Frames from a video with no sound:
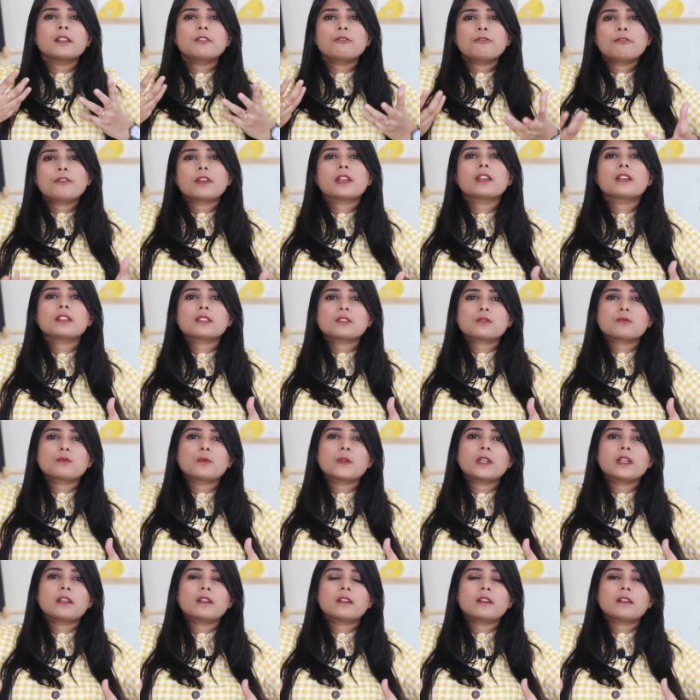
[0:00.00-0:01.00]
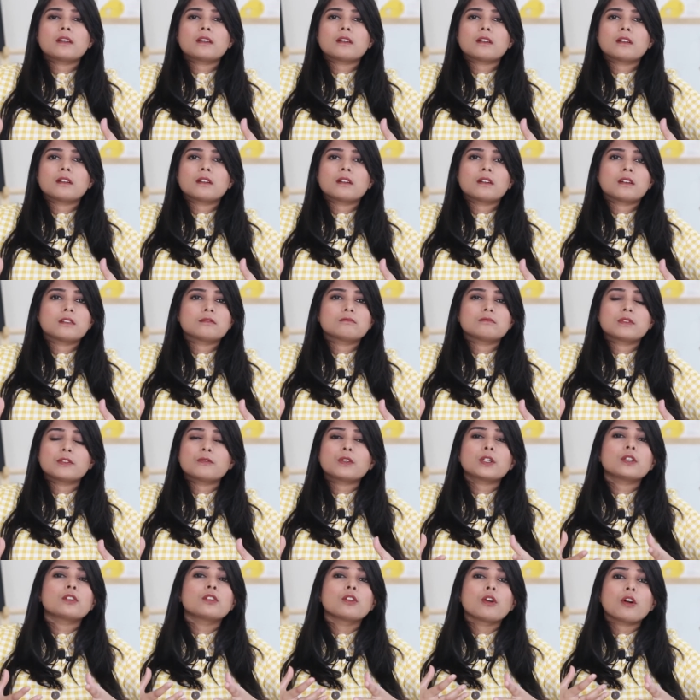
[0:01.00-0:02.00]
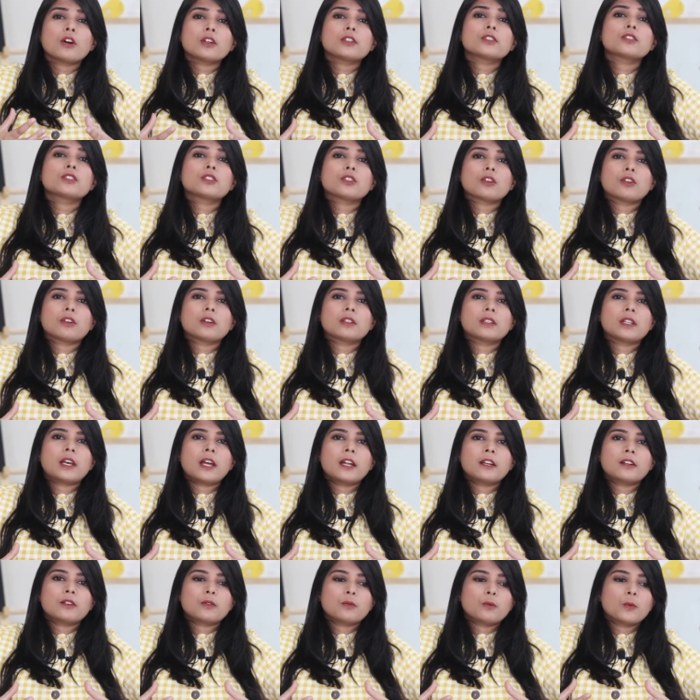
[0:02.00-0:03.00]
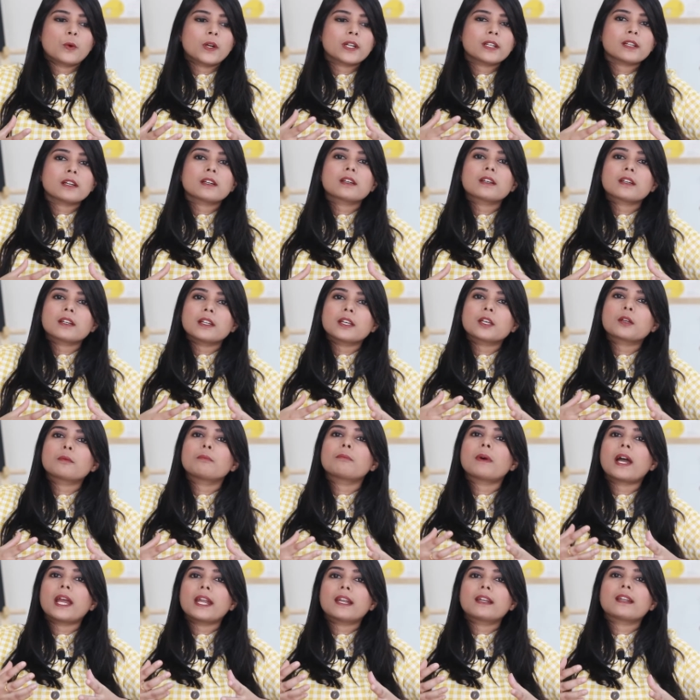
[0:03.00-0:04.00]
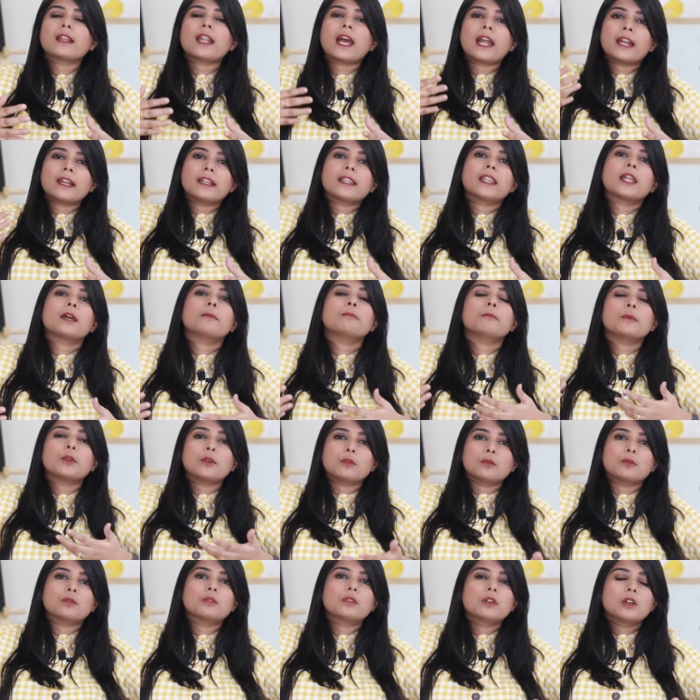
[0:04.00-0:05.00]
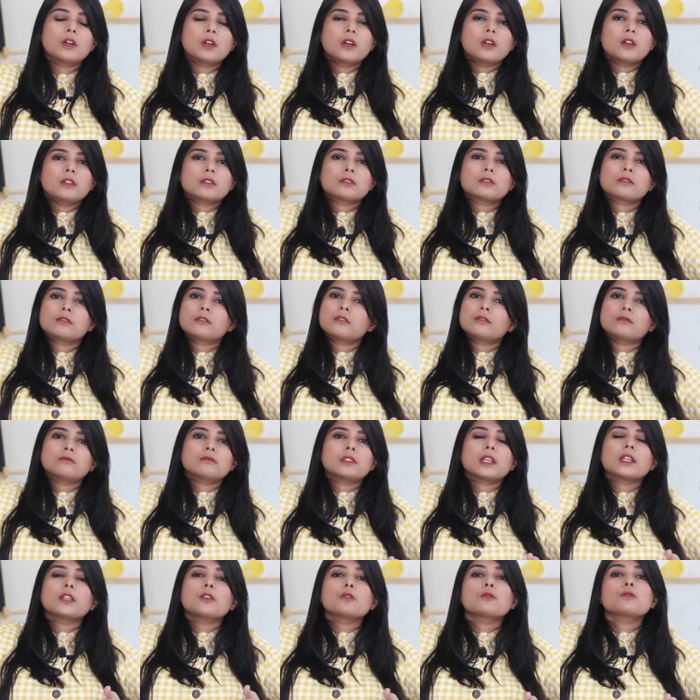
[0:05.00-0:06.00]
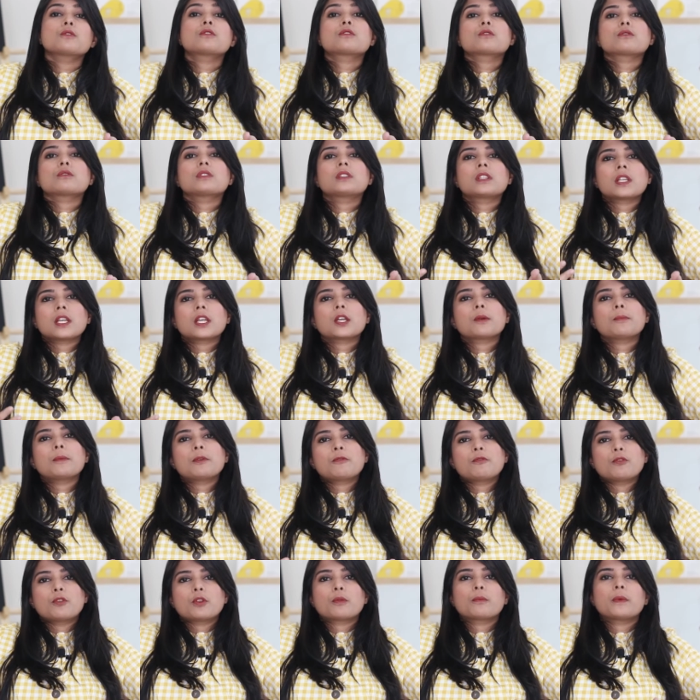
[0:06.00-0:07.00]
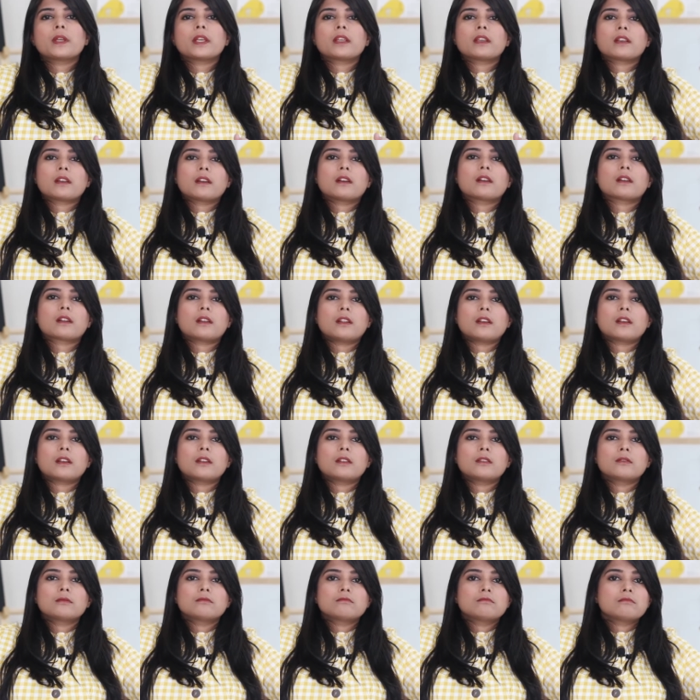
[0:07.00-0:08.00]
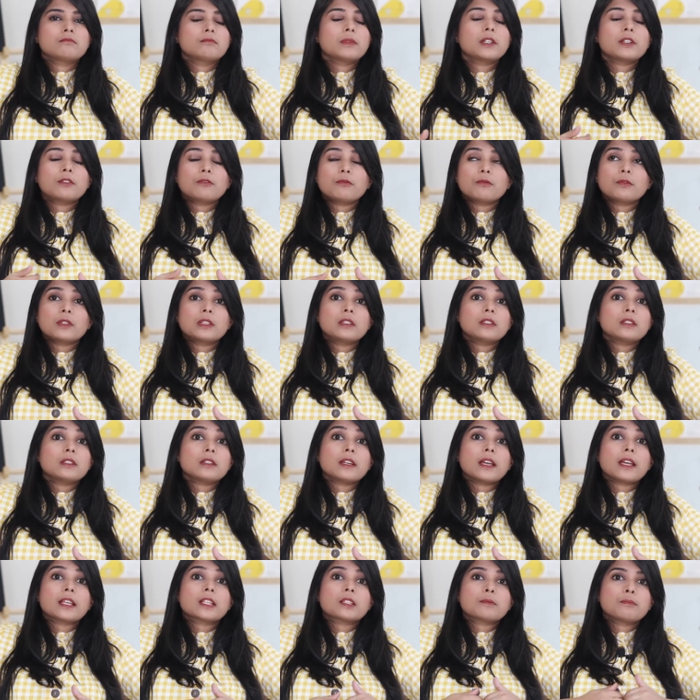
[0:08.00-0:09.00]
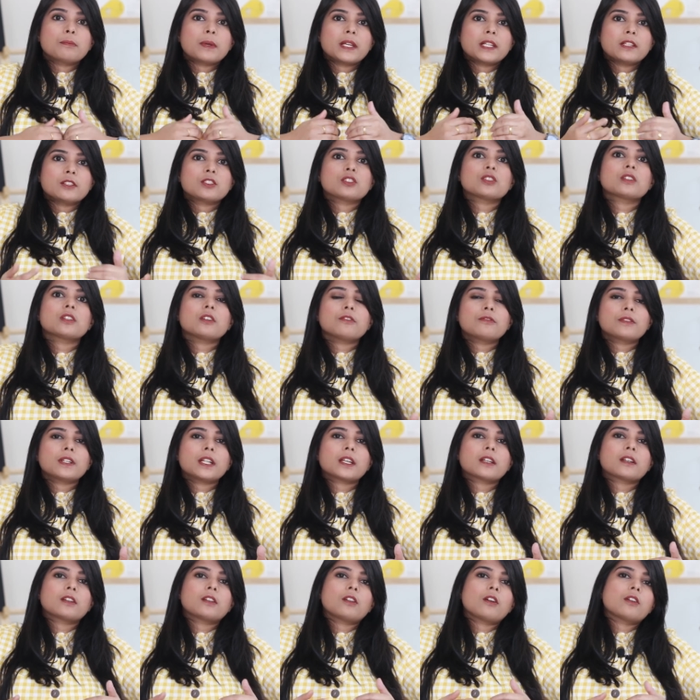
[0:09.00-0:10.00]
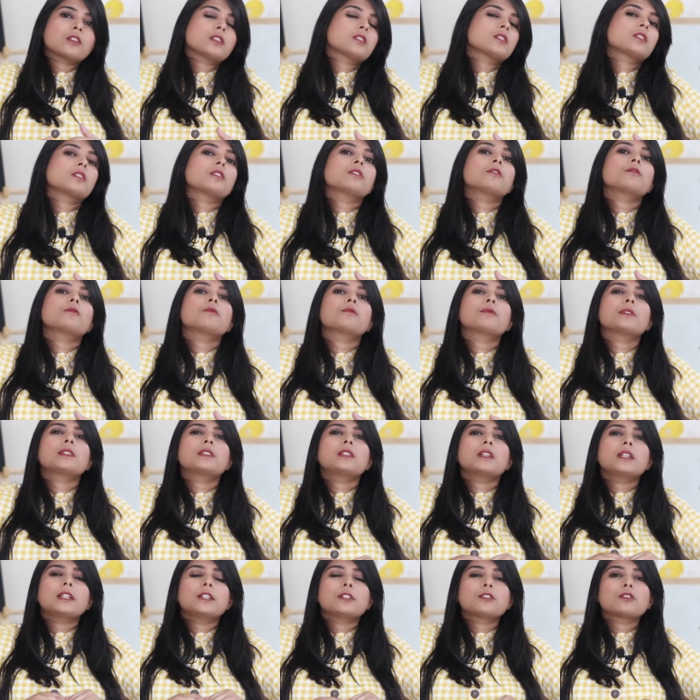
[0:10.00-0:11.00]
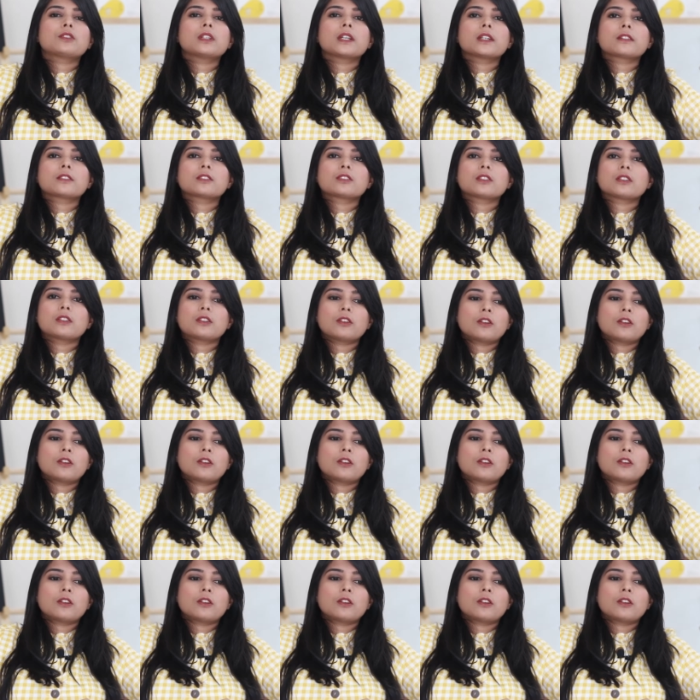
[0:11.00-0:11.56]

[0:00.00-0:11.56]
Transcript: phase where they were not sure that what a click might land them to. So they used to think before making a click. But with the expansion of technology, with the introduction